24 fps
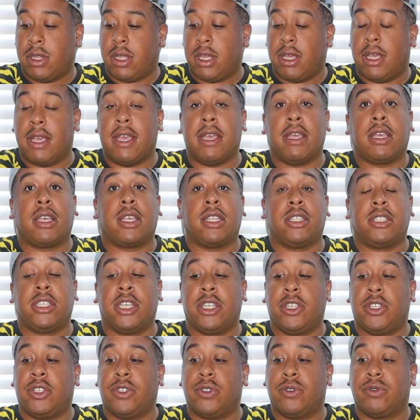hit
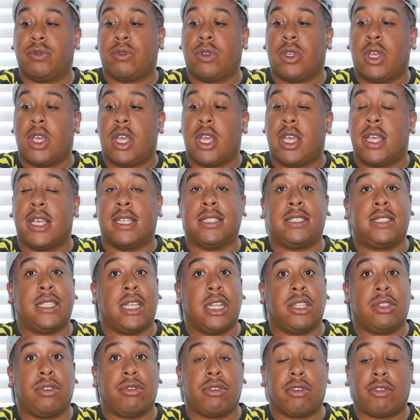continue and send
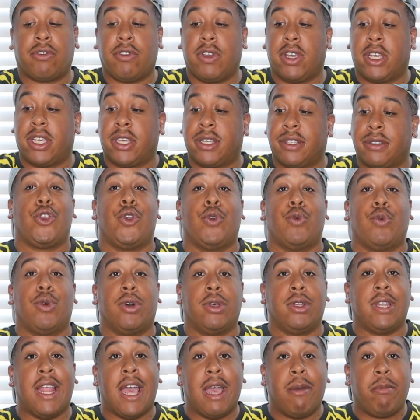it through your Cricut. You will
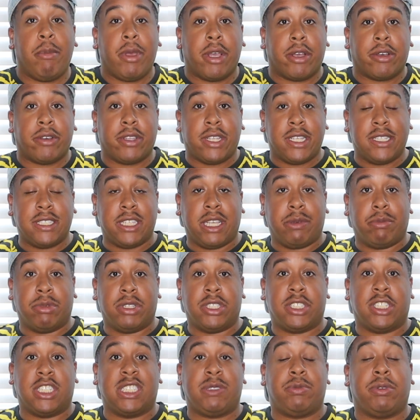not mirror these
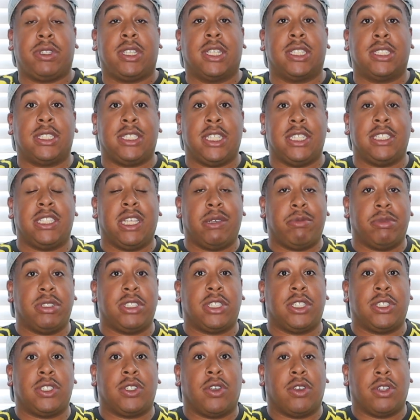images because these
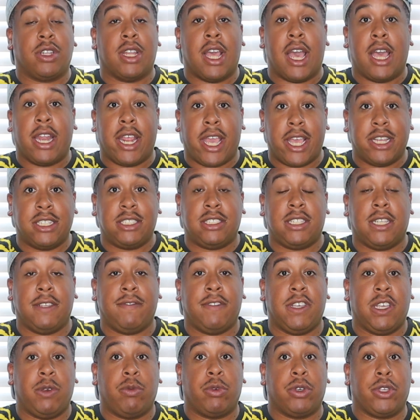images are not
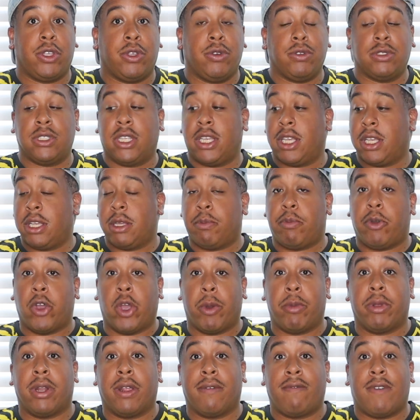HTV. We're using
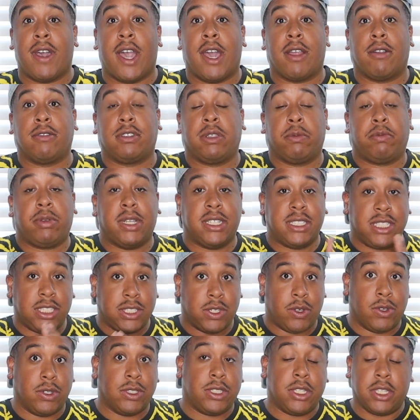permanent vinyl to place this
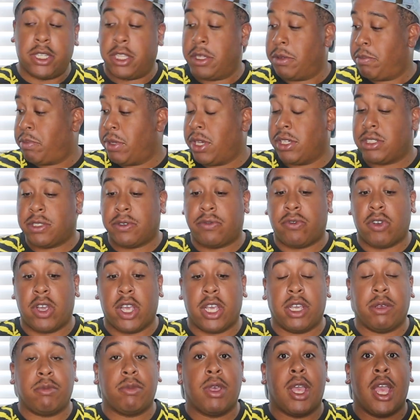onto the picture
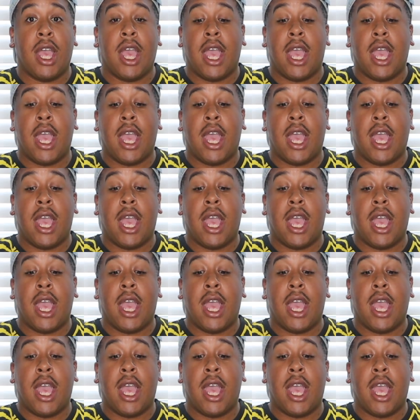frame,